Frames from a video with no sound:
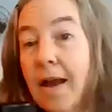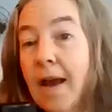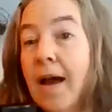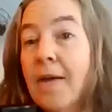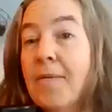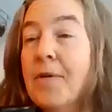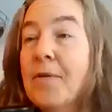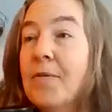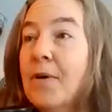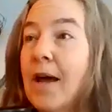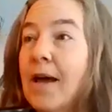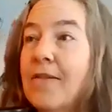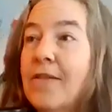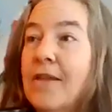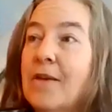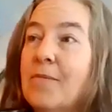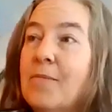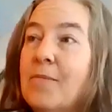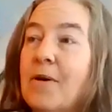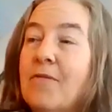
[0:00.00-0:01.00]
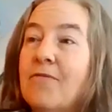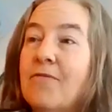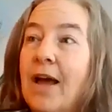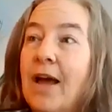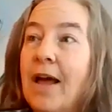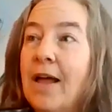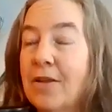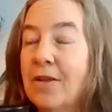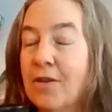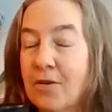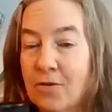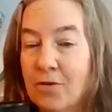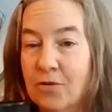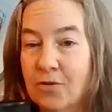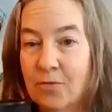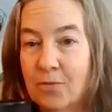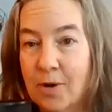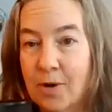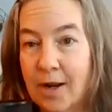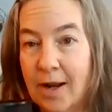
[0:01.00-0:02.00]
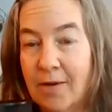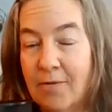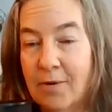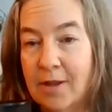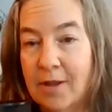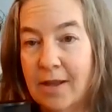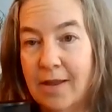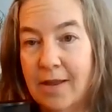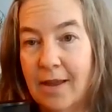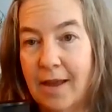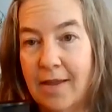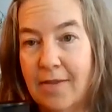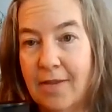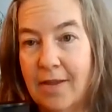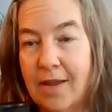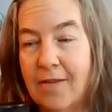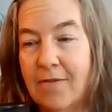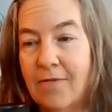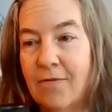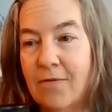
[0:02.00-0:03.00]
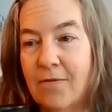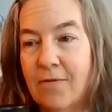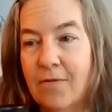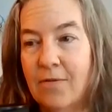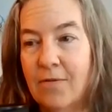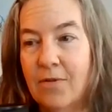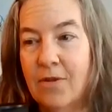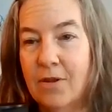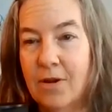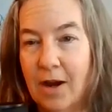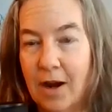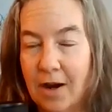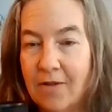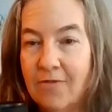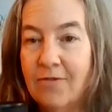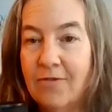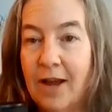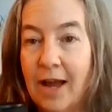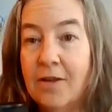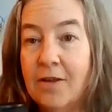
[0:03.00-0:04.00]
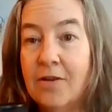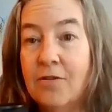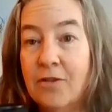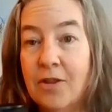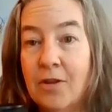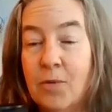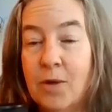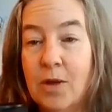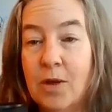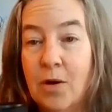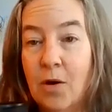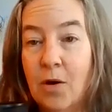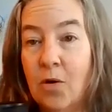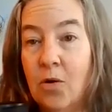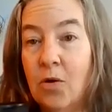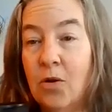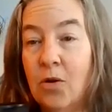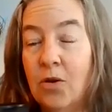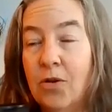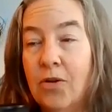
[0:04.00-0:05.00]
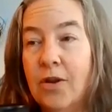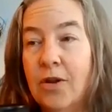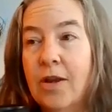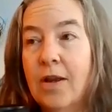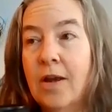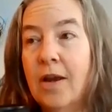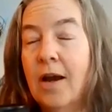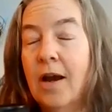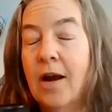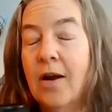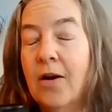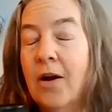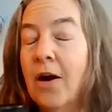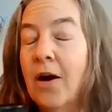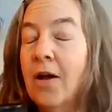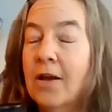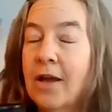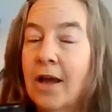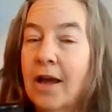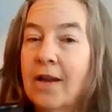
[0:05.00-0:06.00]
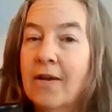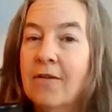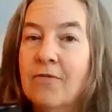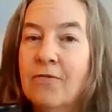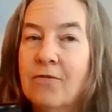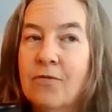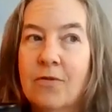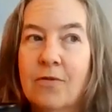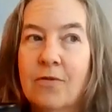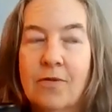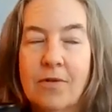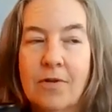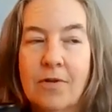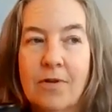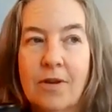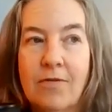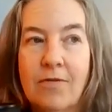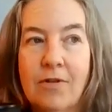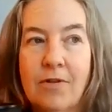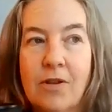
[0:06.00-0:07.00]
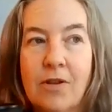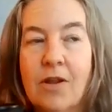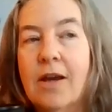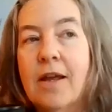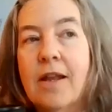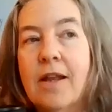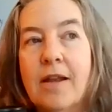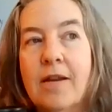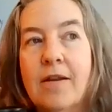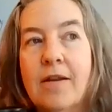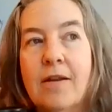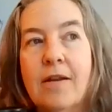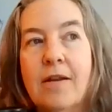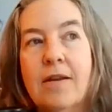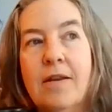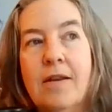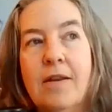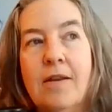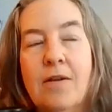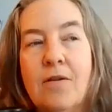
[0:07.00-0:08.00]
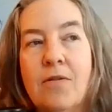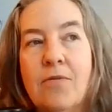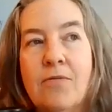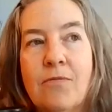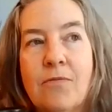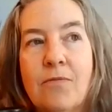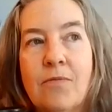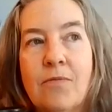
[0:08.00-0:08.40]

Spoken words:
I mean, when I think about values, I think that our values that we hold are all kind of, if you look at it, through